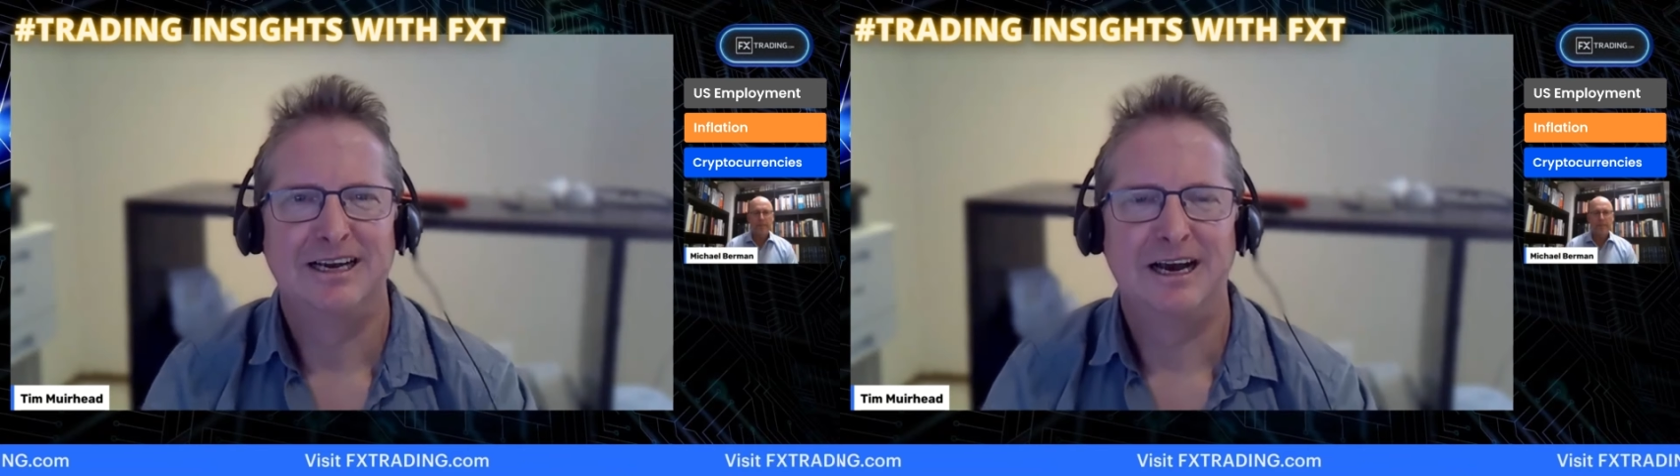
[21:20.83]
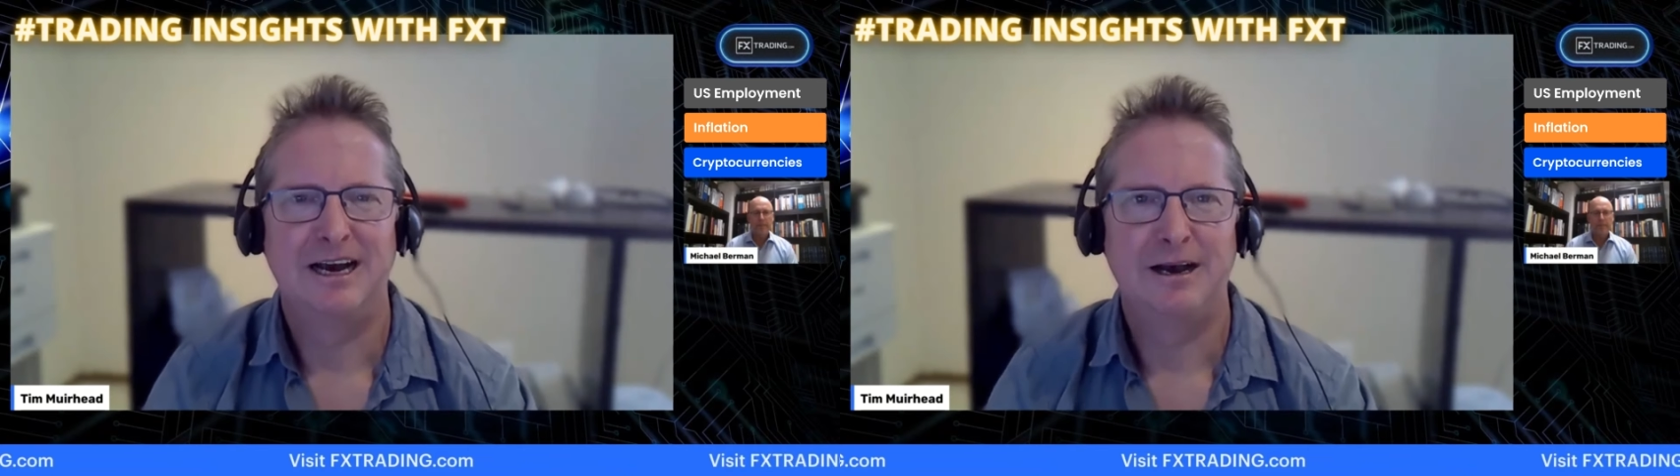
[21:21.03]

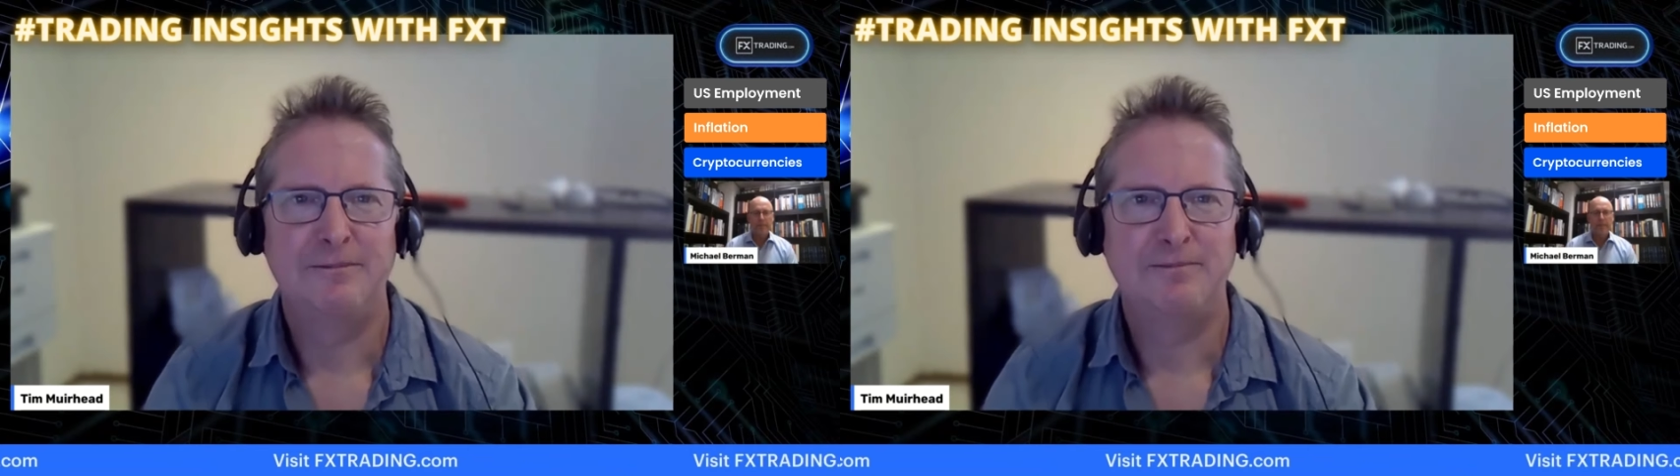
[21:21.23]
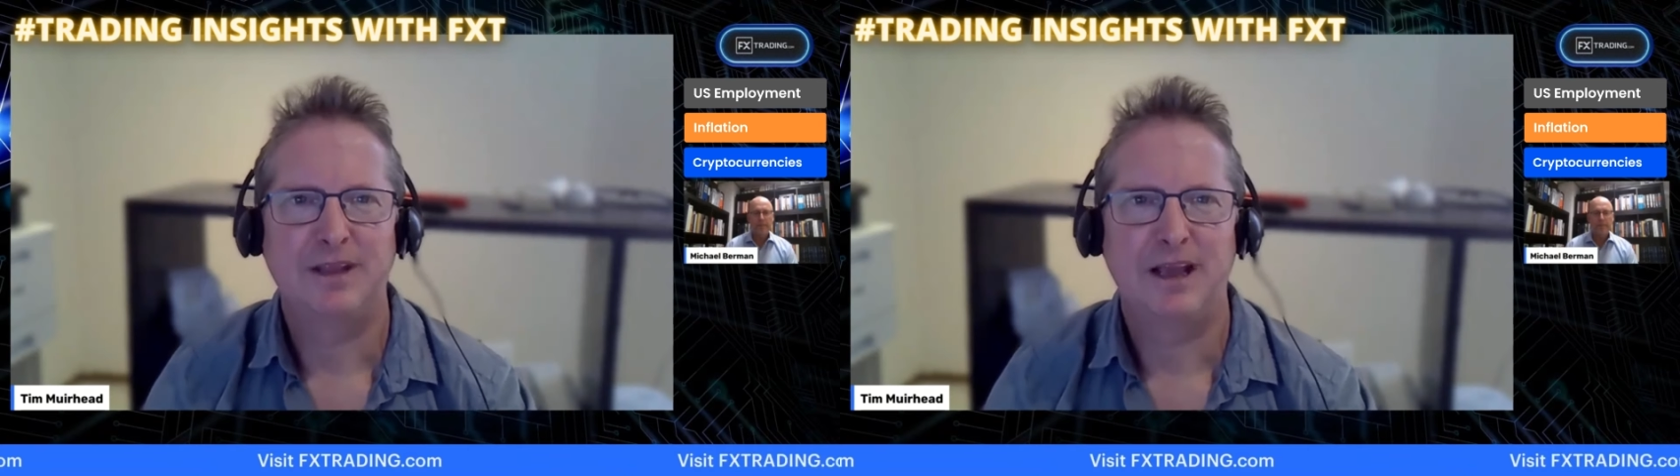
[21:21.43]

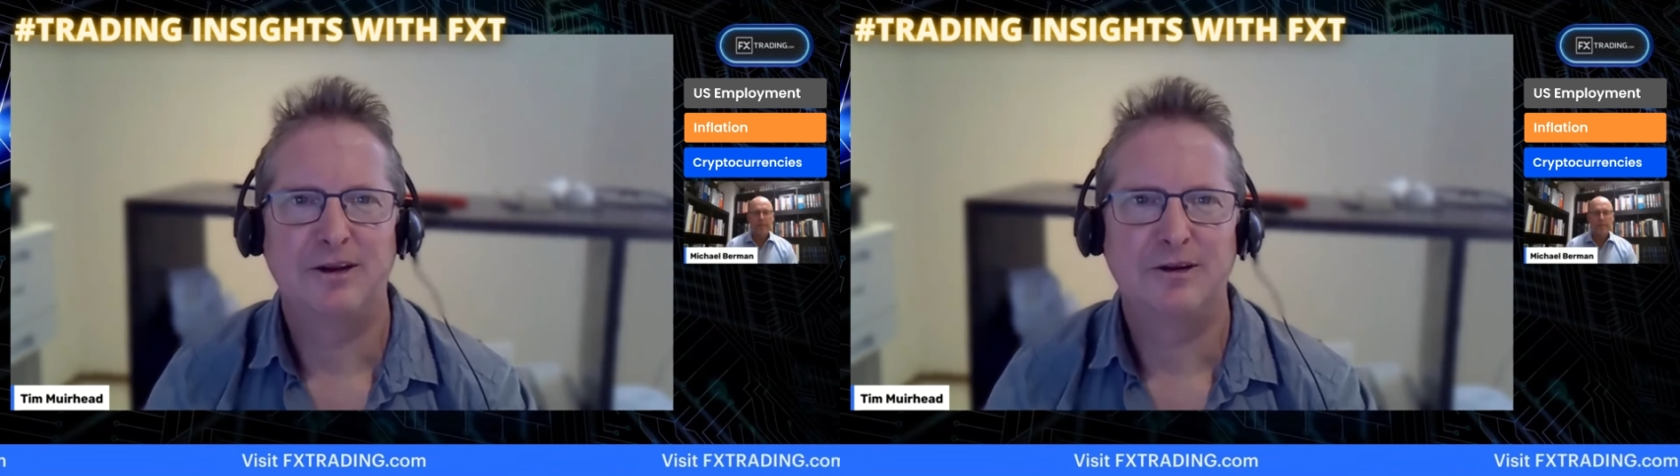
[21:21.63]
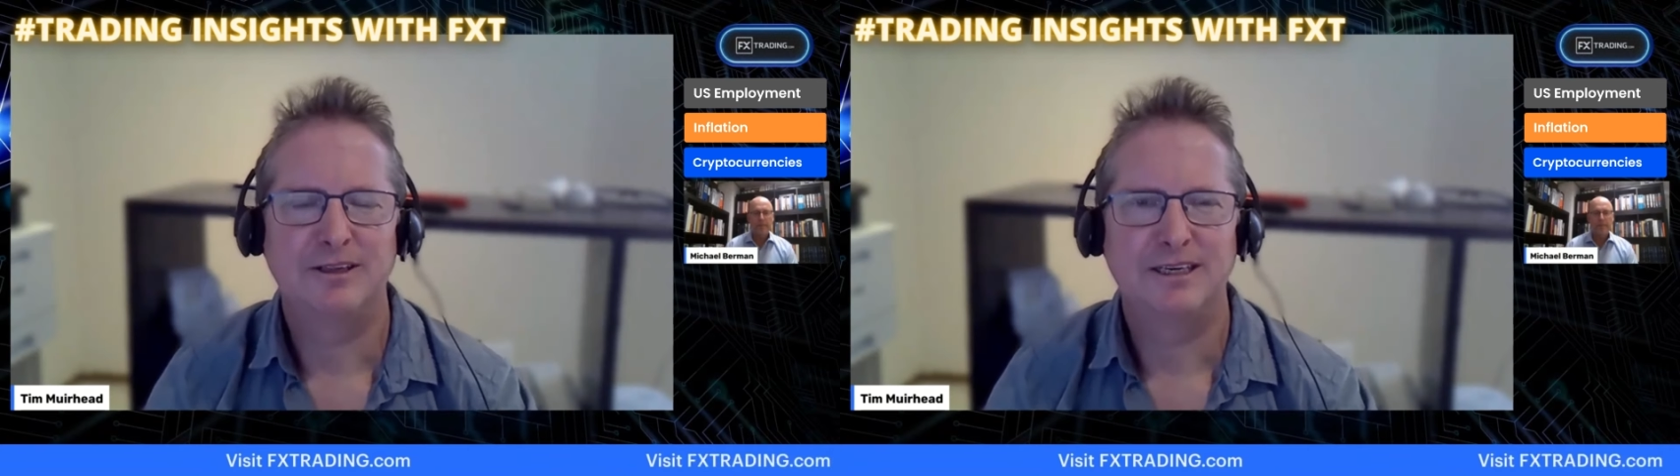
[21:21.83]
um, a
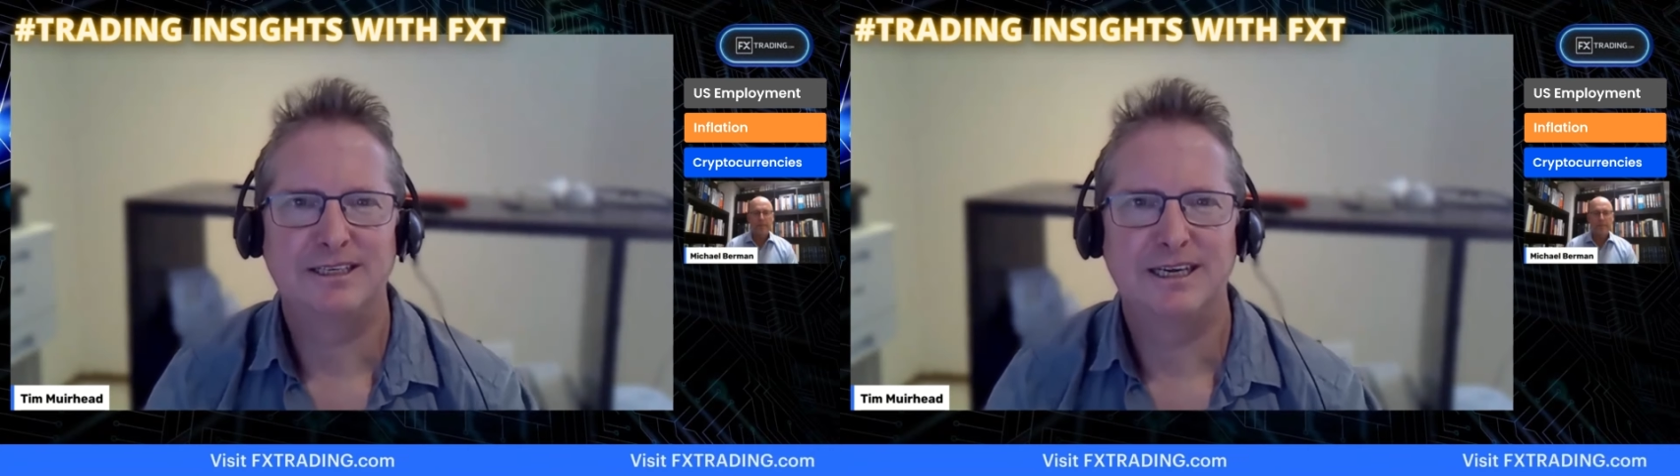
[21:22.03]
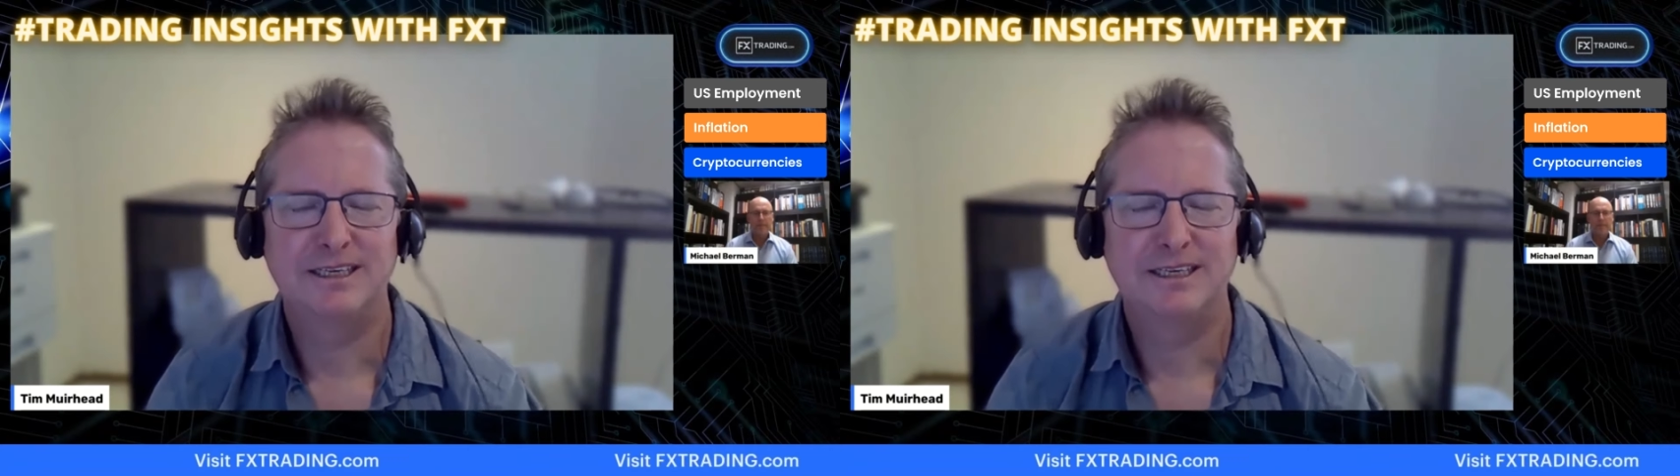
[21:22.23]
lot of these